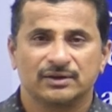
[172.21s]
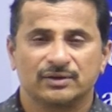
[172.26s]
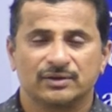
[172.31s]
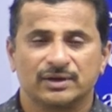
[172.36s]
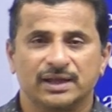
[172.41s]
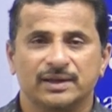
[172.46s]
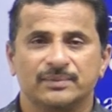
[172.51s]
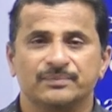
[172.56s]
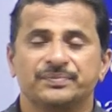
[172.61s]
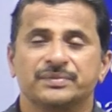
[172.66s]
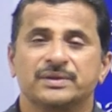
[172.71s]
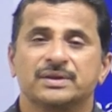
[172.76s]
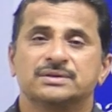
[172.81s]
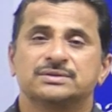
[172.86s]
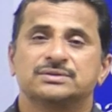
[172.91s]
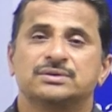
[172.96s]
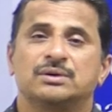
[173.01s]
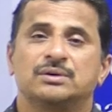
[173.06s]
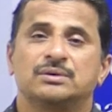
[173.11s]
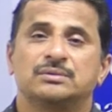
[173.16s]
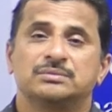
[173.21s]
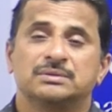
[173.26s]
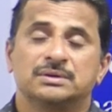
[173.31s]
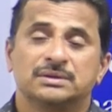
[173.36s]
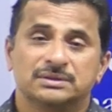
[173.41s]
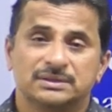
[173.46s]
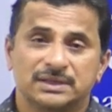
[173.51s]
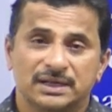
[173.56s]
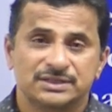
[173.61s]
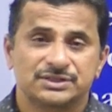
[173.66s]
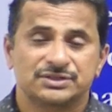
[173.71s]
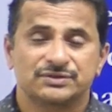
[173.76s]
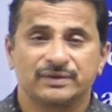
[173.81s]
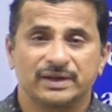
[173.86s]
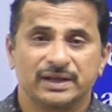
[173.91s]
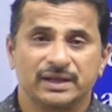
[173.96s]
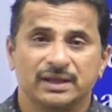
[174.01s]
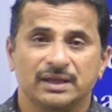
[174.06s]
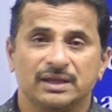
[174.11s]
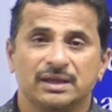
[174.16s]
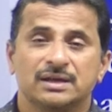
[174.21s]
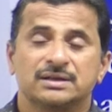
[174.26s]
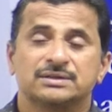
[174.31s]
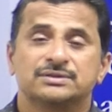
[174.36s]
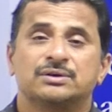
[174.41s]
Okay, so that's why